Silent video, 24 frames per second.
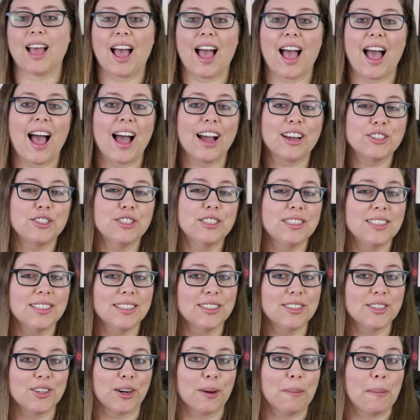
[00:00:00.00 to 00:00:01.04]
Action
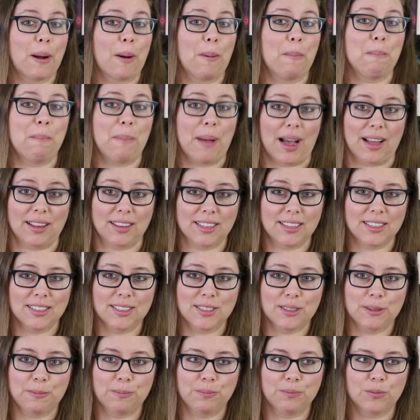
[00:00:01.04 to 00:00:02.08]
scenes are about
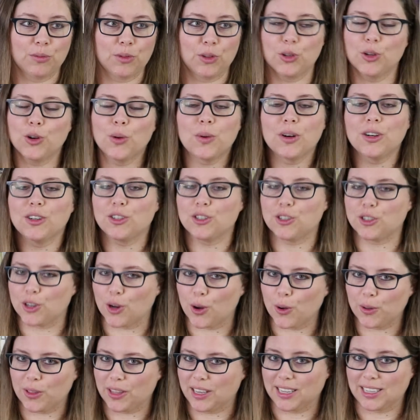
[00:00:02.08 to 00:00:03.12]
balance. You don't want to
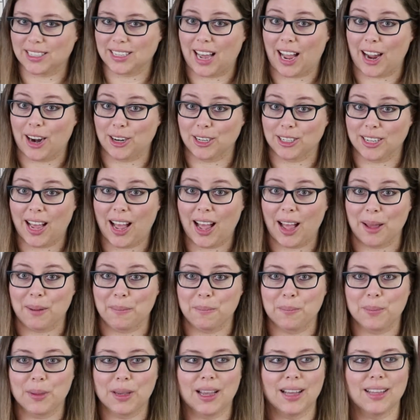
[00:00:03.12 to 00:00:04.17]
show the entire
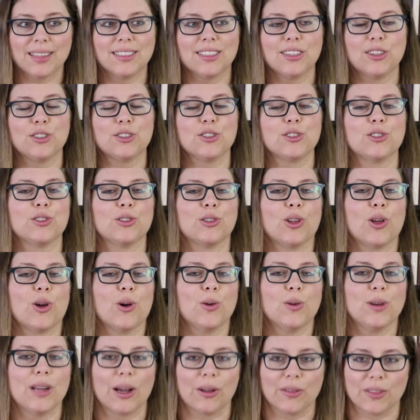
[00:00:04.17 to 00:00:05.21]
time because it'll
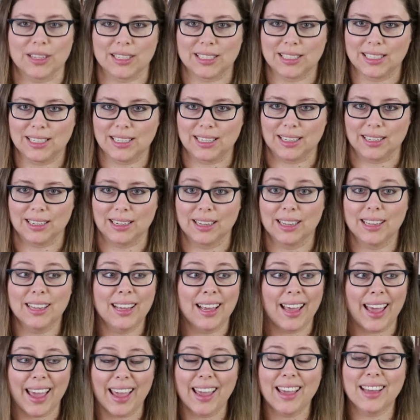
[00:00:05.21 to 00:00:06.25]
slow down the scene
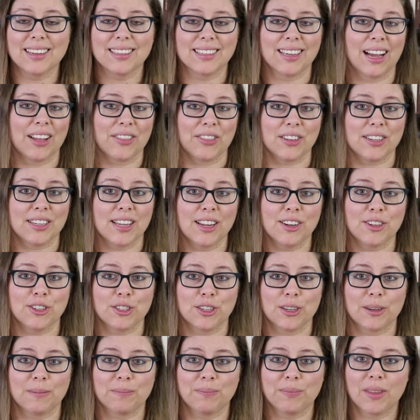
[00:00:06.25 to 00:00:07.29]
and cut the
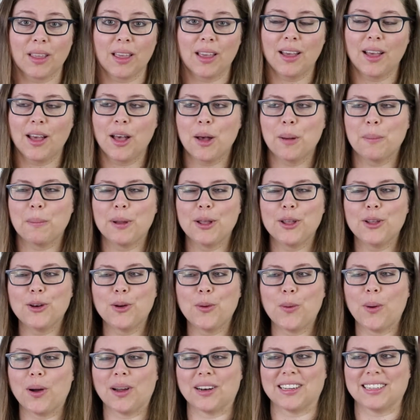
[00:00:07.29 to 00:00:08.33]
tension. But you
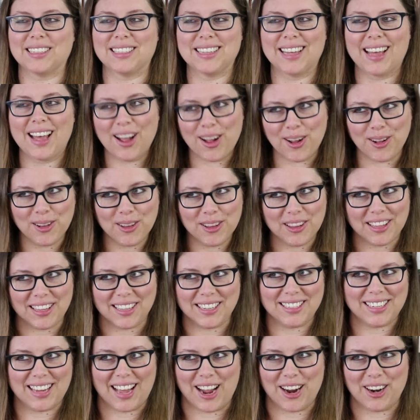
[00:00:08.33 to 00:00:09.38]
don't want to tell the
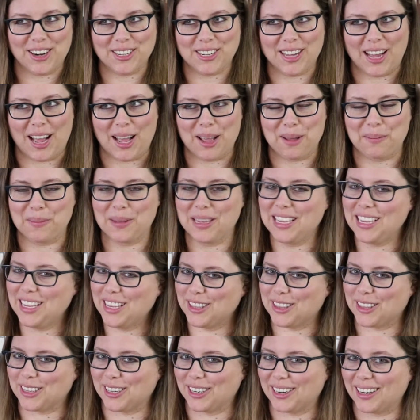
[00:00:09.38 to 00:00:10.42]
entire time
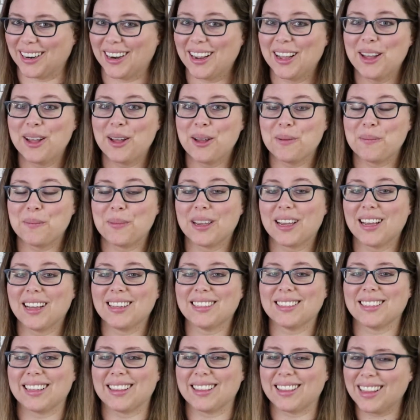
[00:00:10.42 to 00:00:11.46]
either
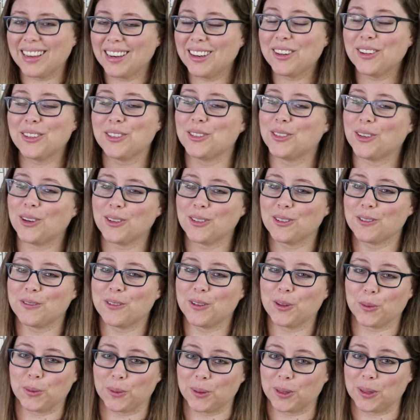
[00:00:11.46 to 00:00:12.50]
because then it'll start to
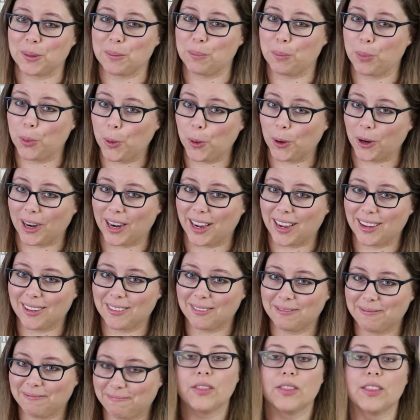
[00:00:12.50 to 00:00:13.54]
feel really boring.
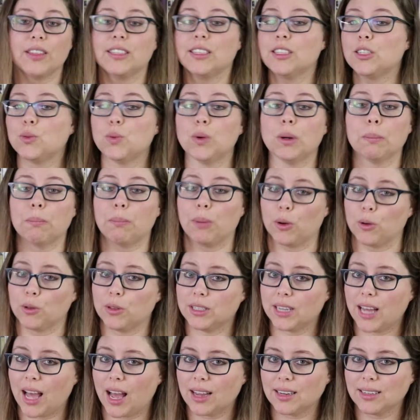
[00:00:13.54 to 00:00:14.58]
This is where both
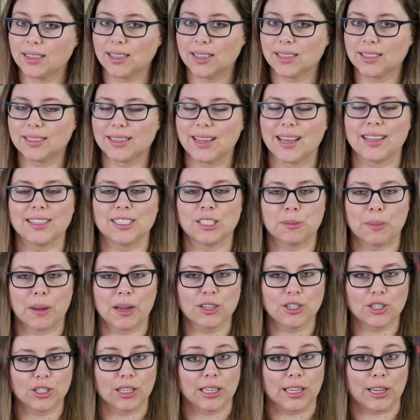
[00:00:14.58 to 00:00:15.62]
tactics,
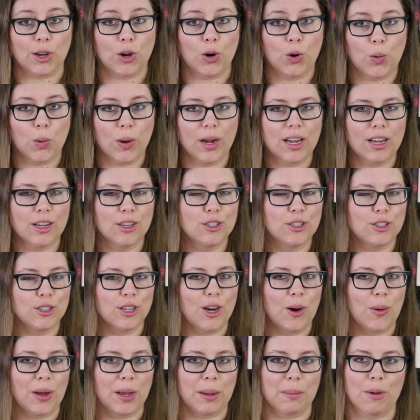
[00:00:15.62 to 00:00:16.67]
especially quick
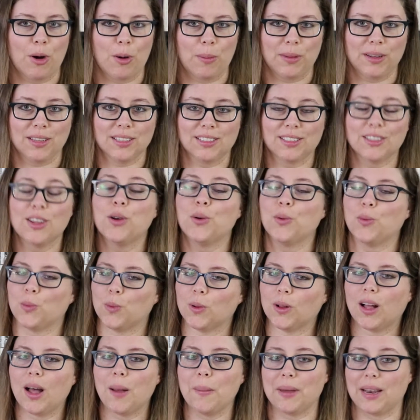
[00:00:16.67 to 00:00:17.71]
showing moments,
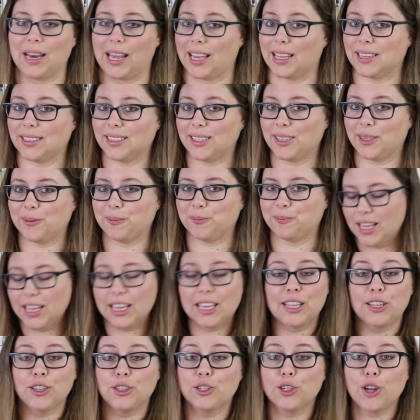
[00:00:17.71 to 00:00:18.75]
will come in handy.
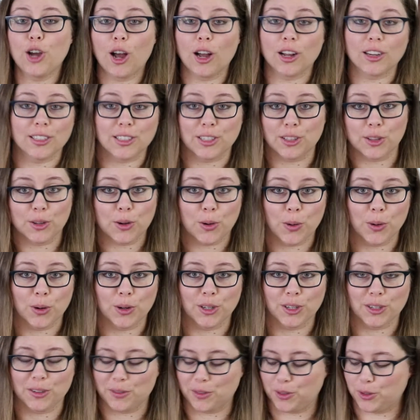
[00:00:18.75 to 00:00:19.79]
He jogged to the
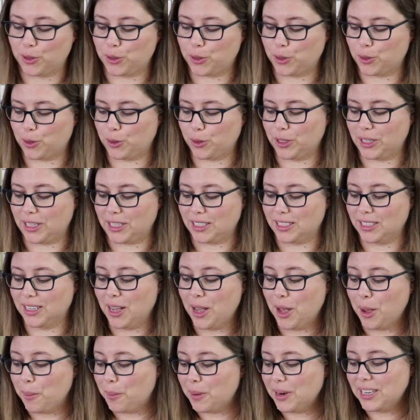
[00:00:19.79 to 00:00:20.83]
corner of the street,
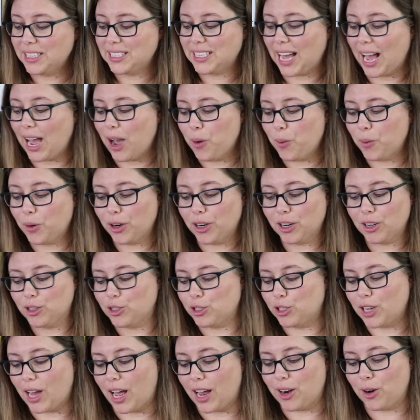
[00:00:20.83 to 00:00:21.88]
but a towering
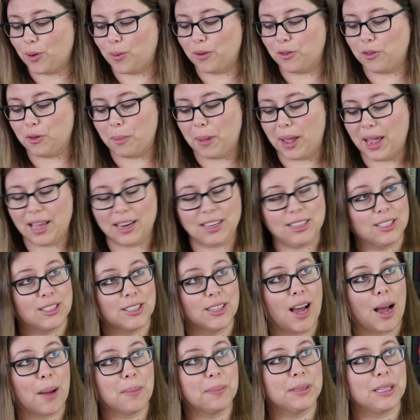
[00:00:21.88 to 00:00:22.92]
shadow of a man
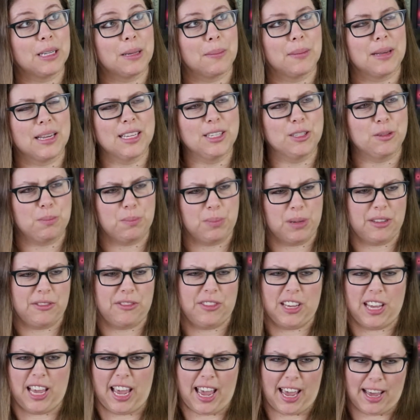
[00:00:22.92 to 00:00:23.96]
stopped him. His
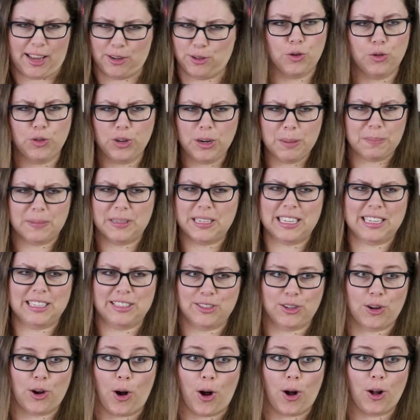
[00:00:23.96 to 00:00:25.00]
beefy hand gripped his
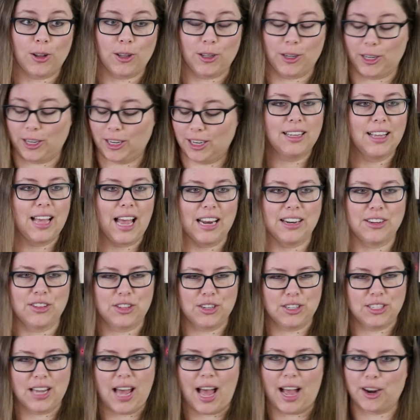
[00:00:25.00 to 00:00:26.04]
collar, and the
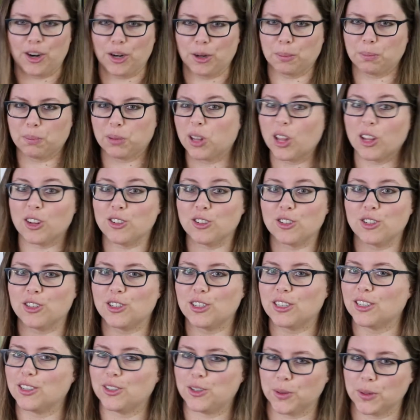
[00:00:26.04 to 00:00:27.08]
dagger
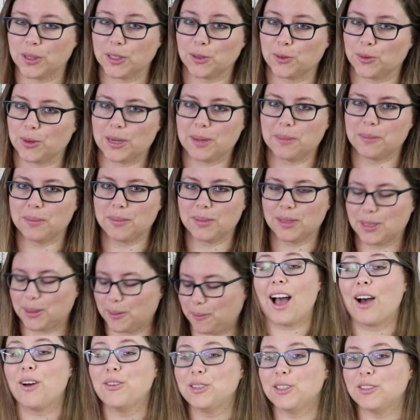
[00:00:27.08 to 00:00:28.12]
plunged into his ribs.
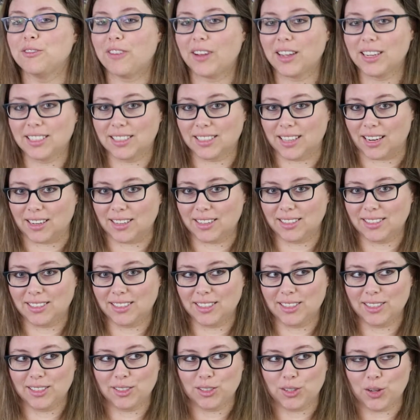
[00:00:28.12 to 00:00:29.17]
How to find
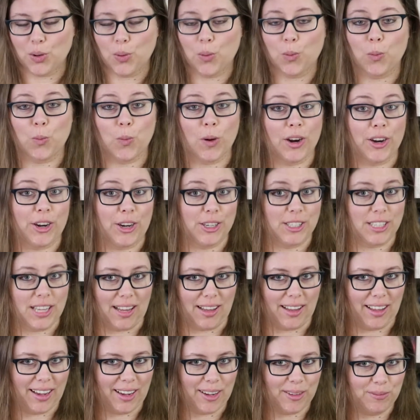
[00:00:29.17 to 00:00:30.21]
sentences where you're
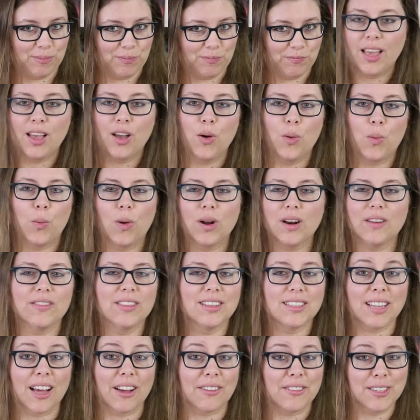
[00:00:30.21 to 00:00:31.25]
telling. One of the
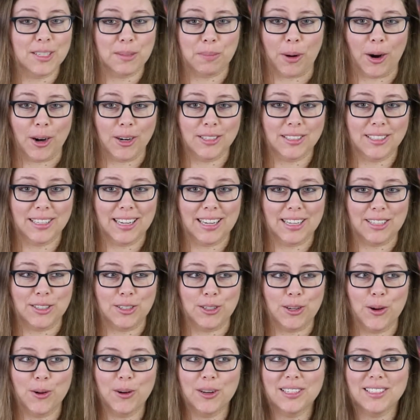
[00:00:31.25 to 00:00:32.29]
toughest parts is
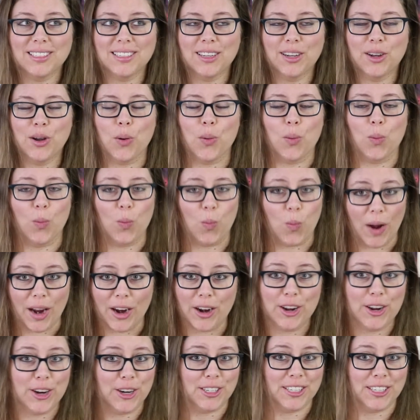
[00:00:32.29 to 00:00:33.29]
noticing where you're